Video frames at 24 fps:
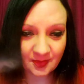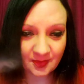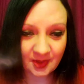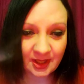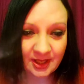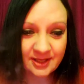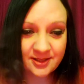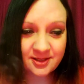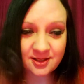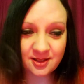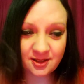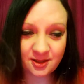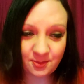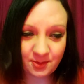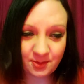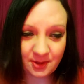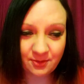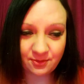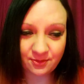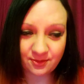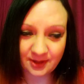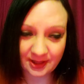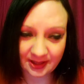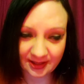It's going to be
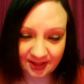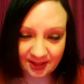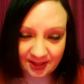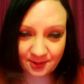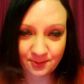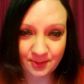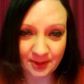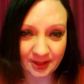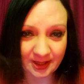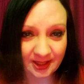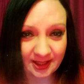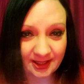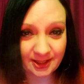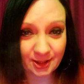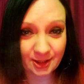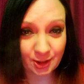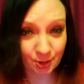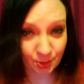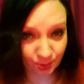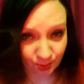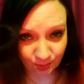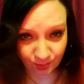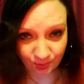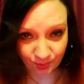really big
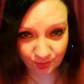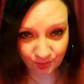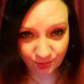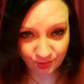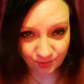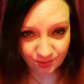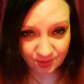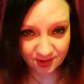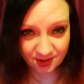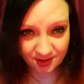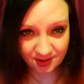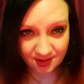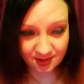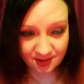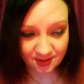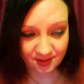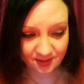news.